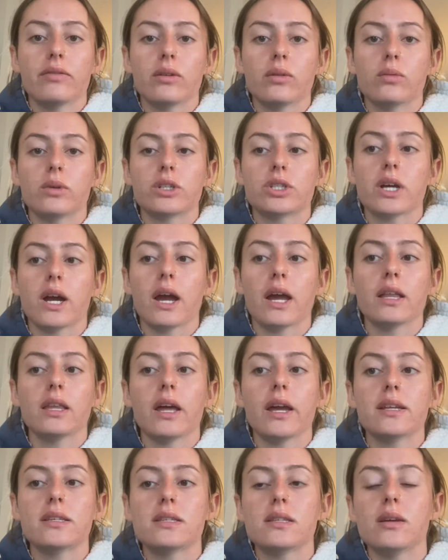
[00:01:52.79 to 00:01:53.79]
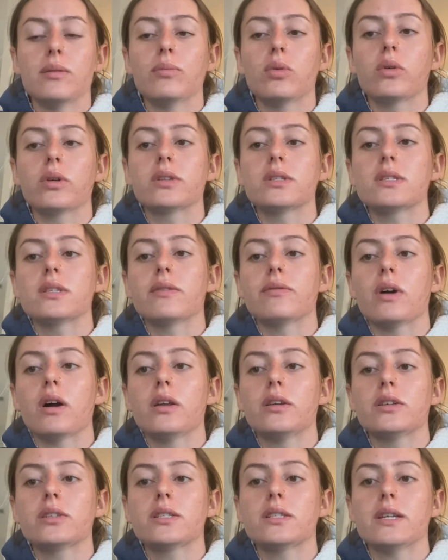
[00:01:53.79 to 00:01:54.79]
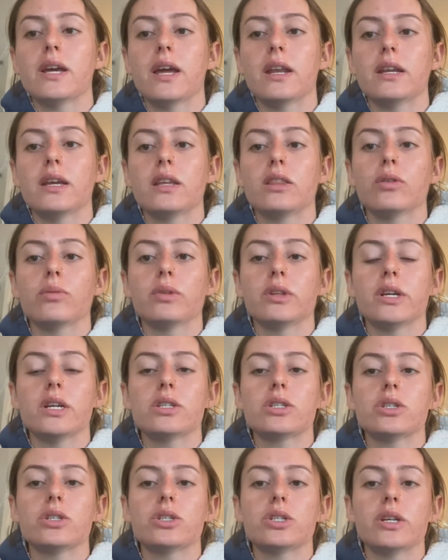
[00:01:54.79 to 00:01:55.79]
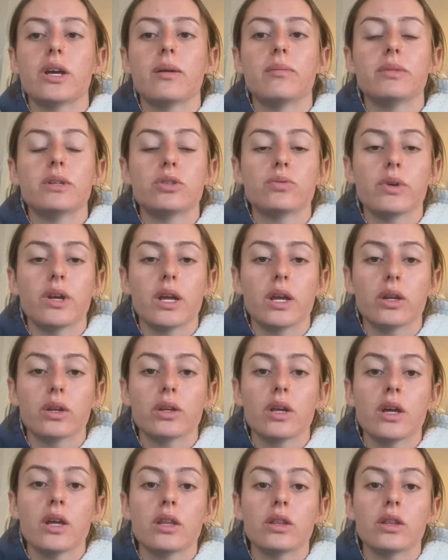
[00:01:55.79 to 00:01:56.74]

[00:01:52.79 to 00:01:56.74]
which highlights the importance of understanding the relationship between